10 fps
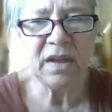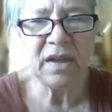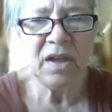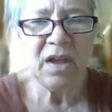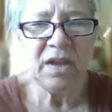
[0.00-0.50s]

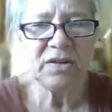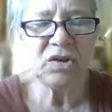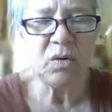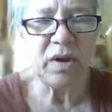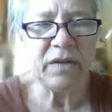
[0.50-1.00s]
So
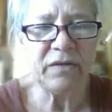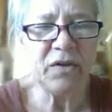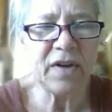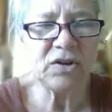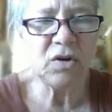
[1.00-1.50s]
if you've got
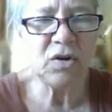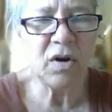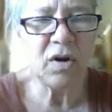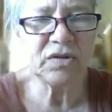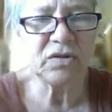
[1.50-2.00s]
your host
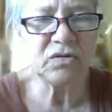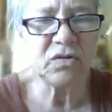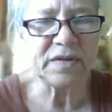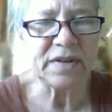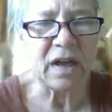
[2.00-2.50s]
controls
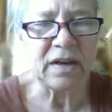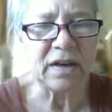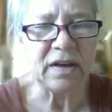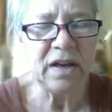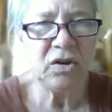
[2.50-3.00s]
on,
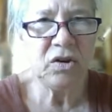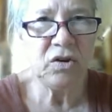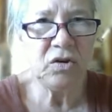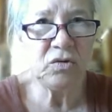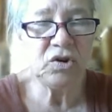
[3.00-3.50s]
you
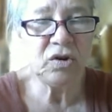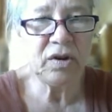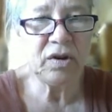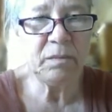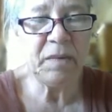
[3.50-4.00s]
should
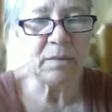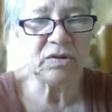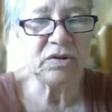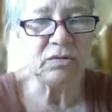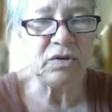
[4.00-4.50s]
be able to
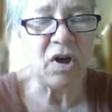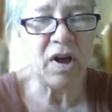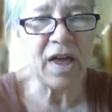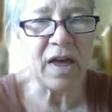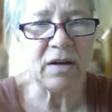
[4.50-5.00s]
log
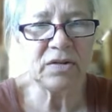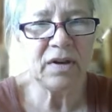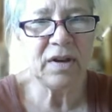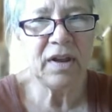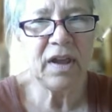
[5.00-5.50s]
out
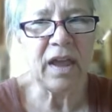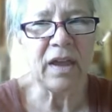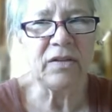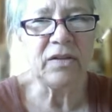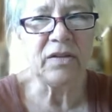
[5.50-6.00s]
and the
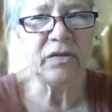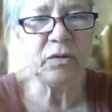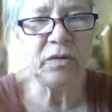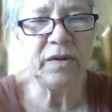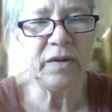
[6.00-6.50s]

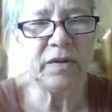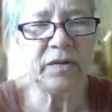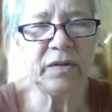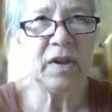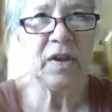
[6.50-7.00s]
students
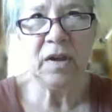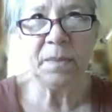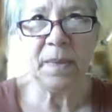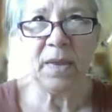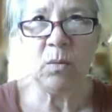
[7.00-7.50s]

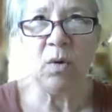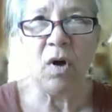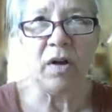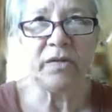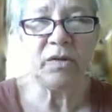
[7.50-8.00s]
will
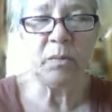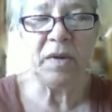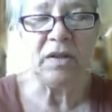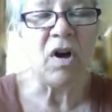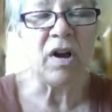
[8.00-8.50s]
also be
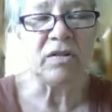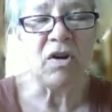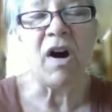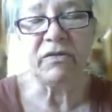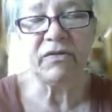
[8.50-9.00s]
logged
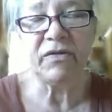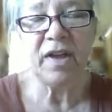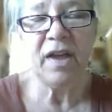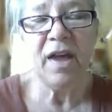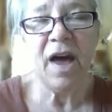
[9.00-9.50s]
off.
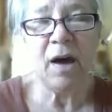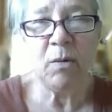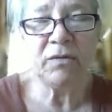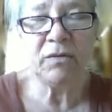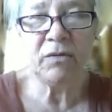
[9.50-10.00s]

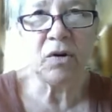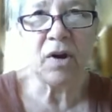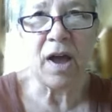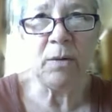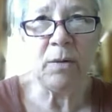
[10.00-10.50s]
However,
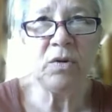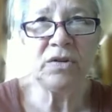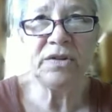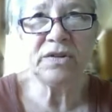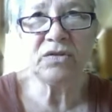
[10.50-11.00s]
I would
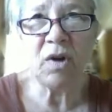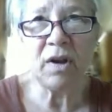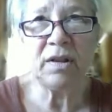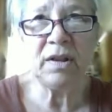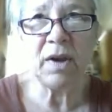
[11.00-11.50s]
strongly
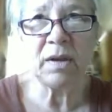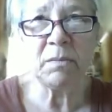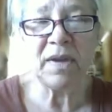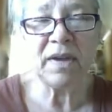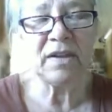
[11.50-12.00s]
recommend
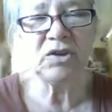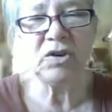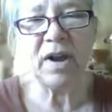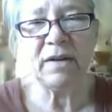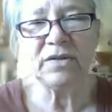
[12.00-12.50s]
that you have
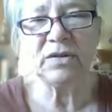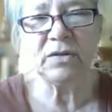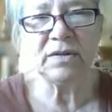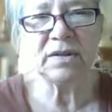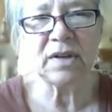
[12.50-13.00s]
the students
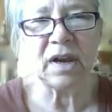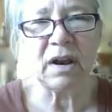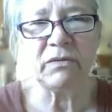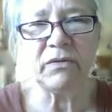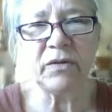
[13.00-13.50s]
sign out
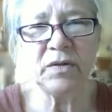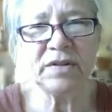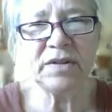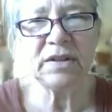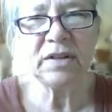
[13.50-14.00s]
first
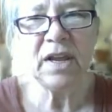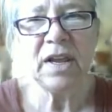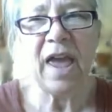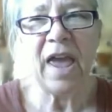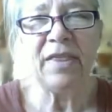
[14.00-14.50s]

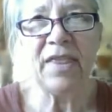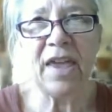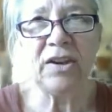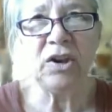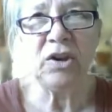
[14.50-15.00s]
and then
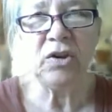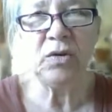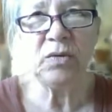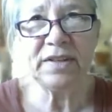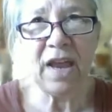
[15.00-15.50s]
you
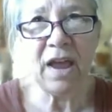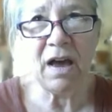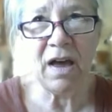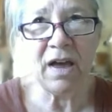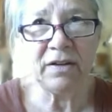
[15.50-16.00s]
stay
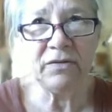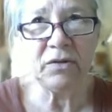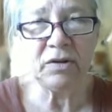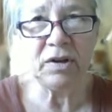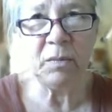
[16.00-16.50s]
on for a
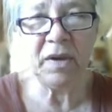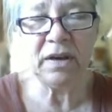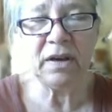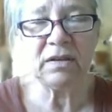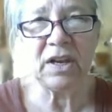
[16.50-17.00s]
little bit,
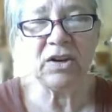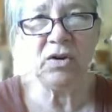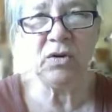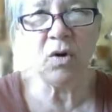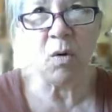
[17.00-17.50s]
then you
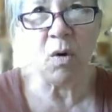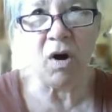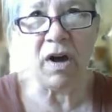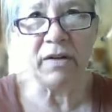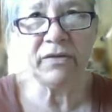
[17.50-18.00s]
go
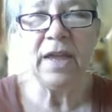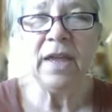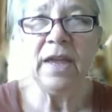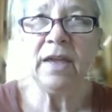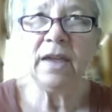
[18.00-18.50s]
off,
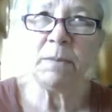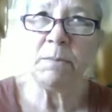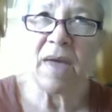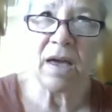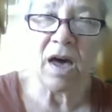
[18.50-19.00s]
get back
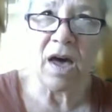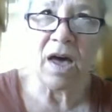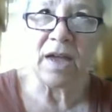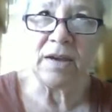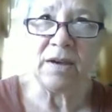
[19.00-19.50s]

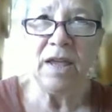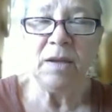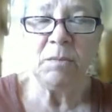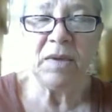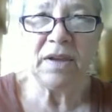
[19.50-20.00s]
on,
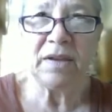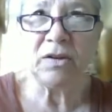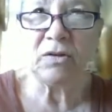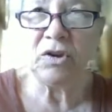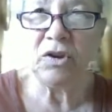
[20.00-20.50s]
because there
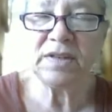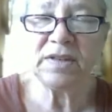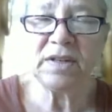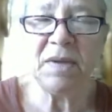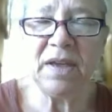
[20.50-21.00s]
used to
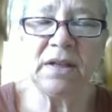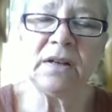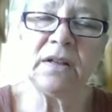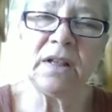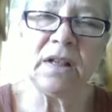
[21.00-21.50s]
be a little
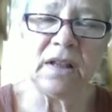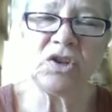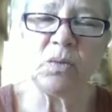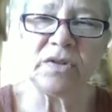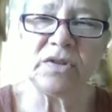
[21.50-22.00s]
glitch where
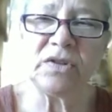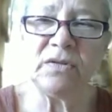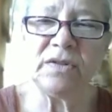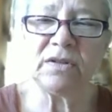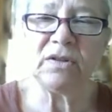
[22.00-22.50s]
students
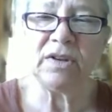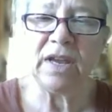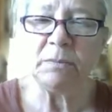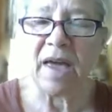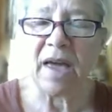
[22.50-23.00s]
could get
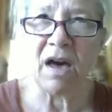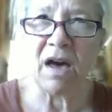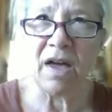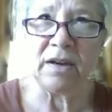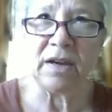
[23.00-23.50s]
back
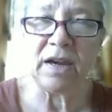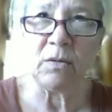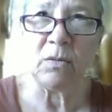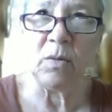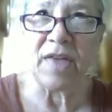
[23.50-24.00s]
on
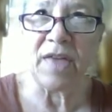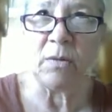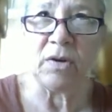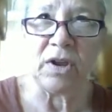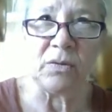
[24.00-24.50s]
without you.